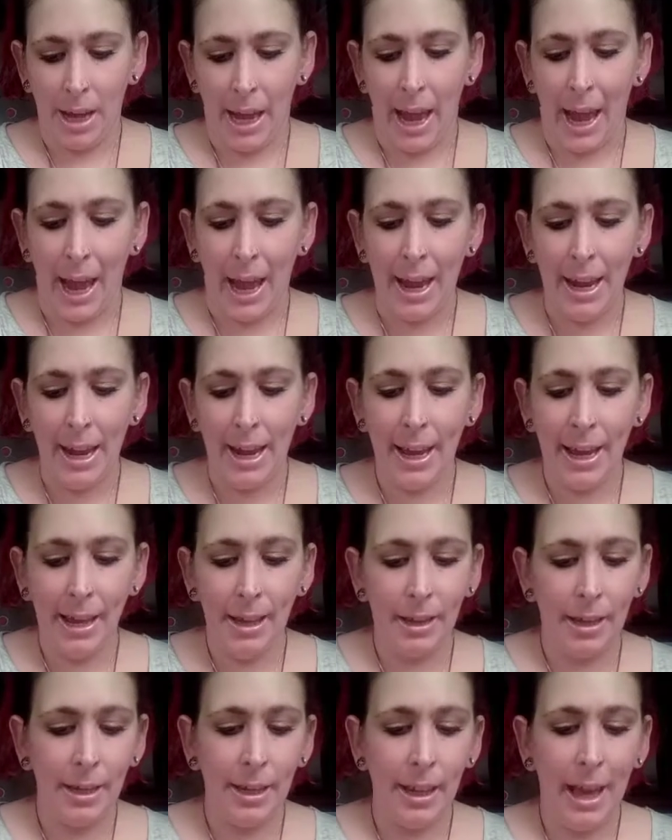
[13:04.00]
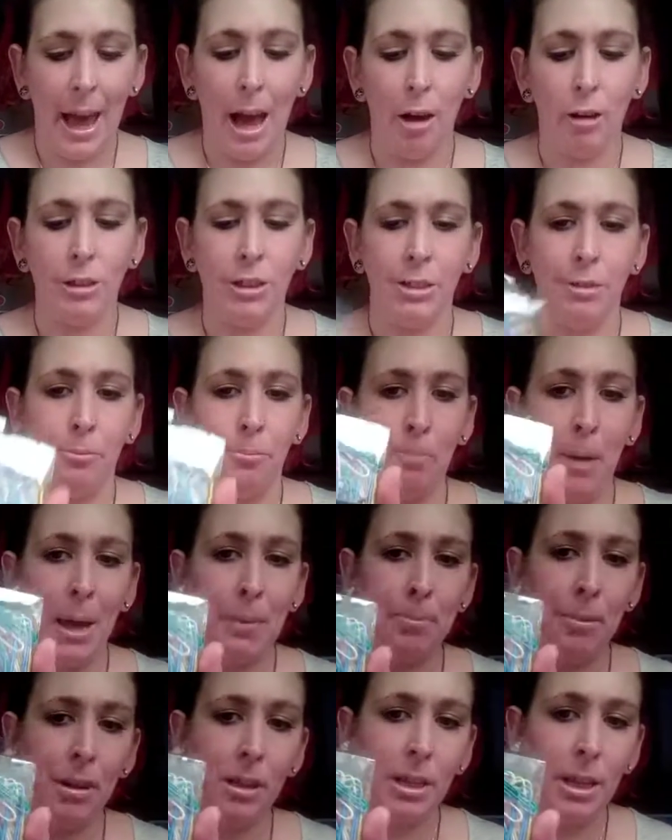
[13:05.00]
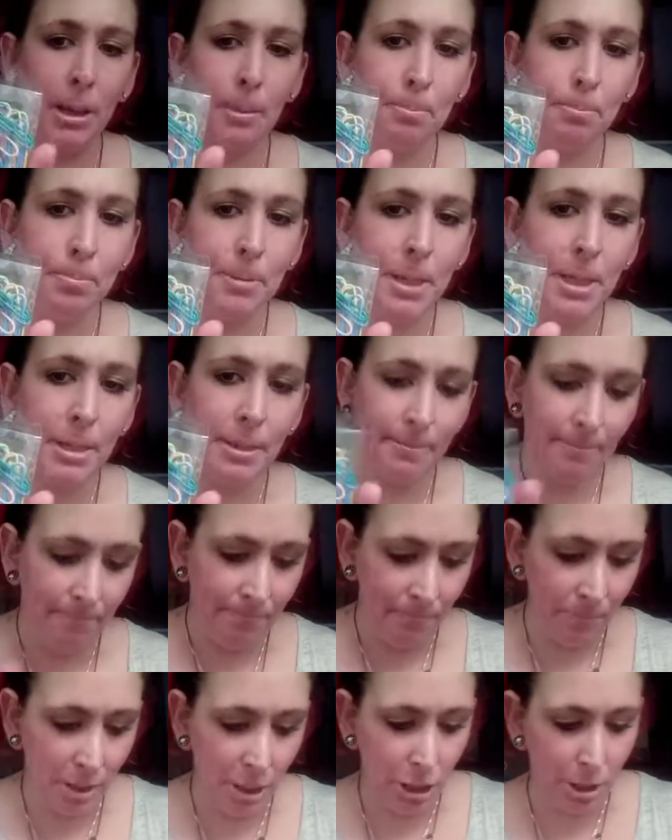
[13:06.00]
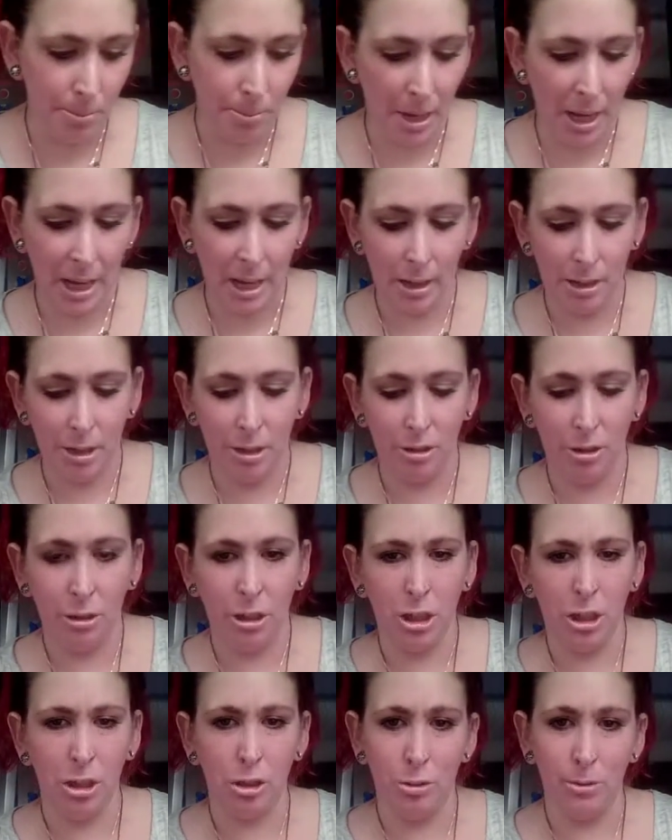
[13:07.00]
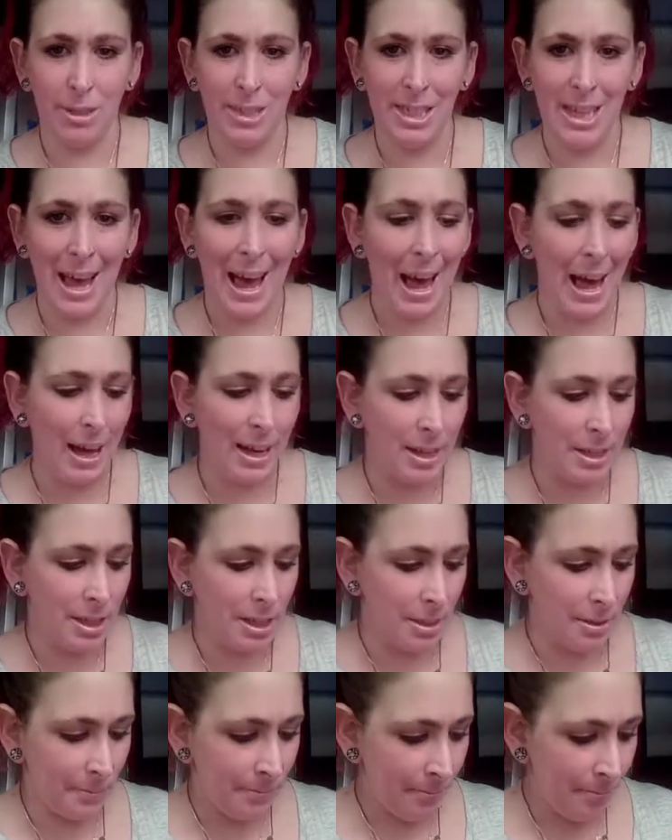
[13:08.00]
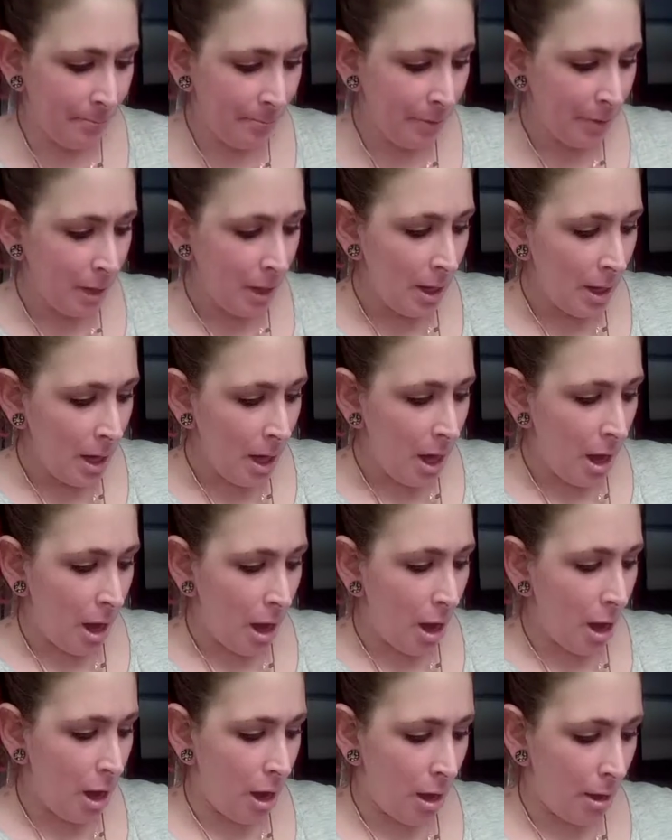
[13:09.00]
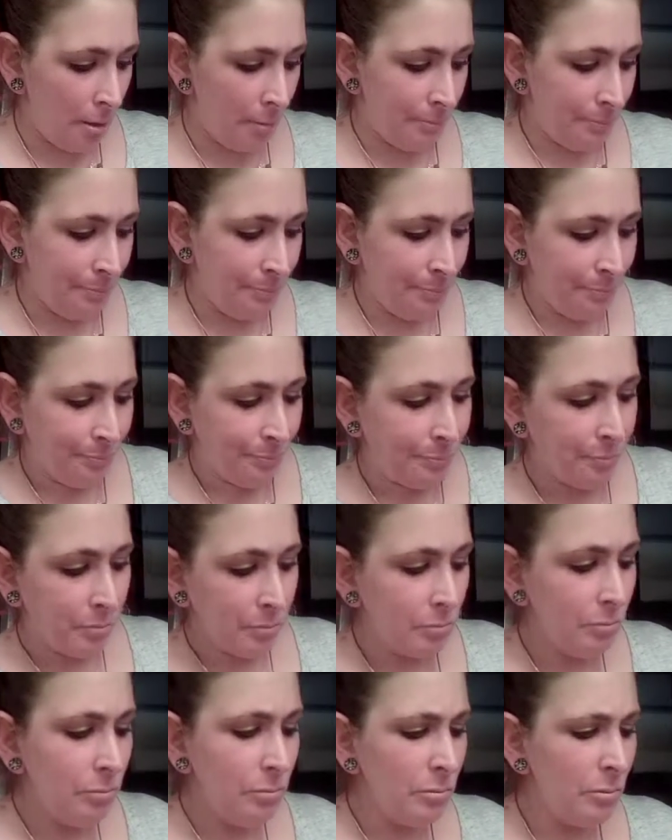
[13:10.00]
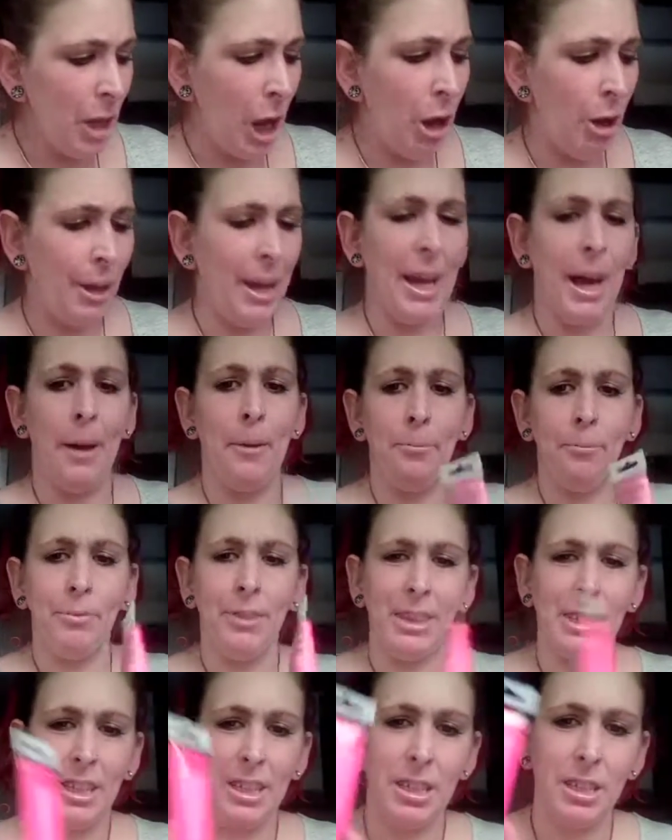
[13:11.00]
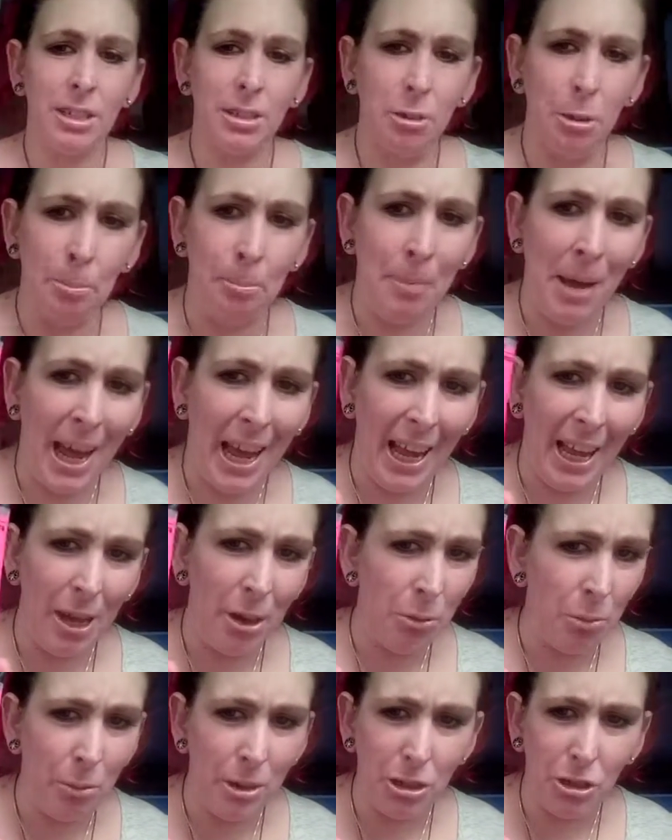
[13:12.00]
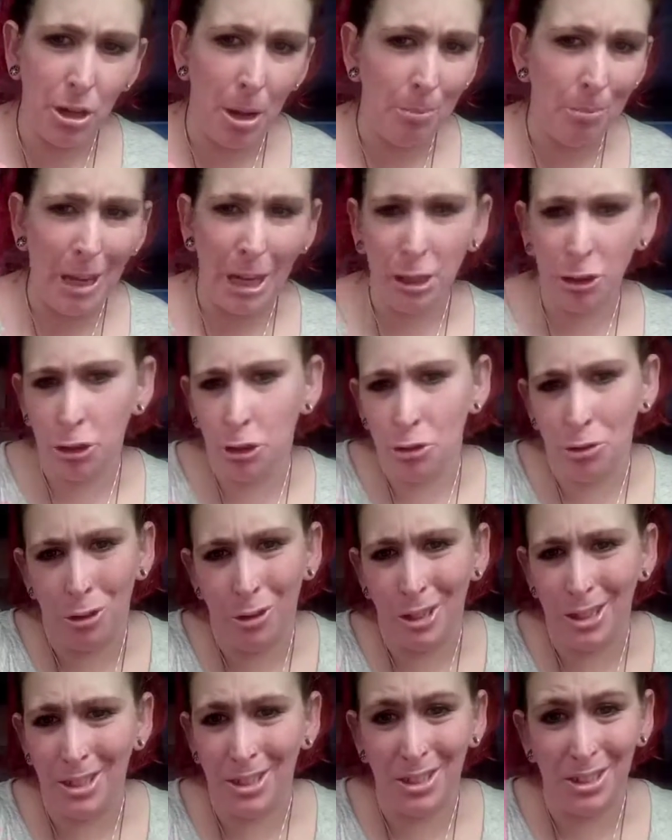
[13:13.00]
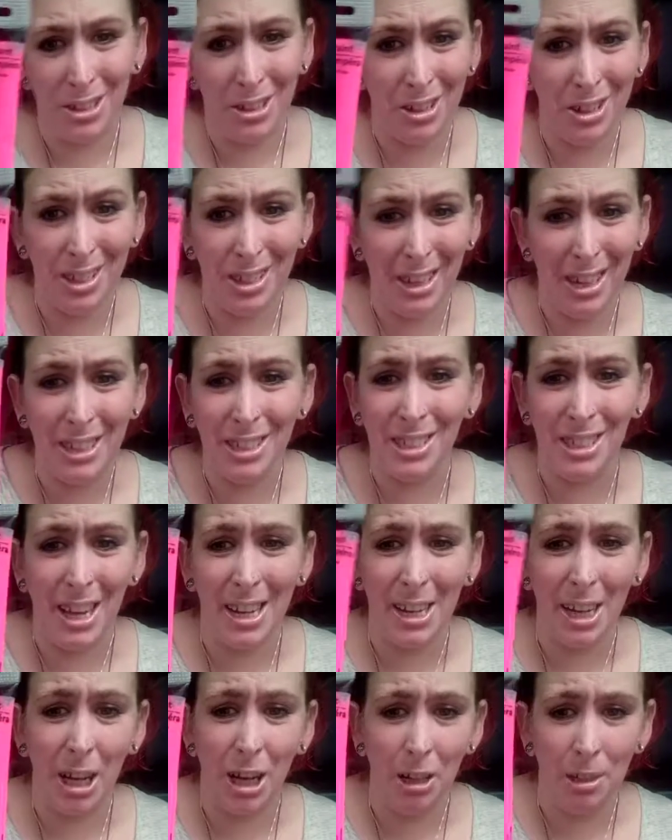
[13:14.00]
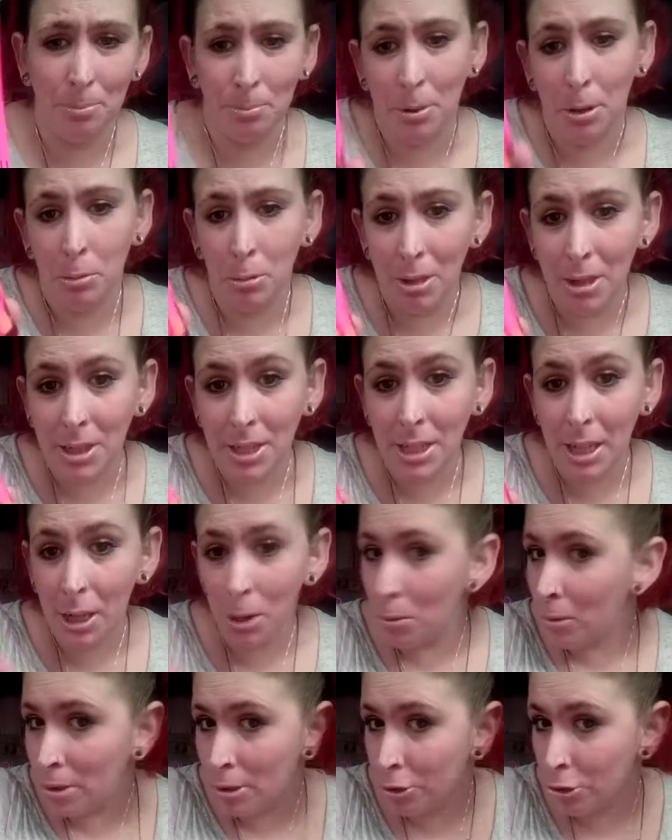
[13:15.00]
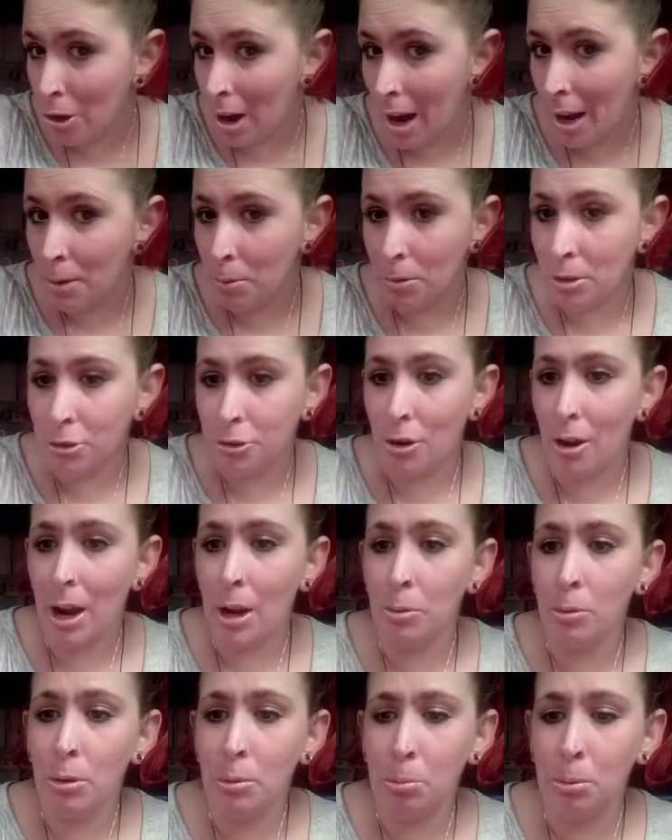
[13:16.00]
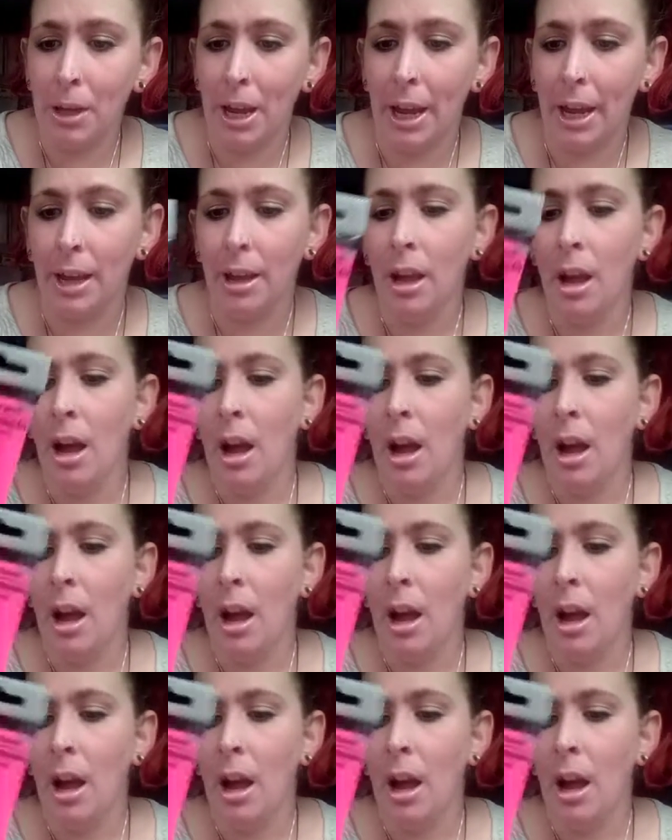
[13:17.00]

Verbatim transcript: 80 count of paper clips to make little cute tags. Oh yeah, this little paint, which I'm not sure is any good, but we'll see, we'll try, we'll play.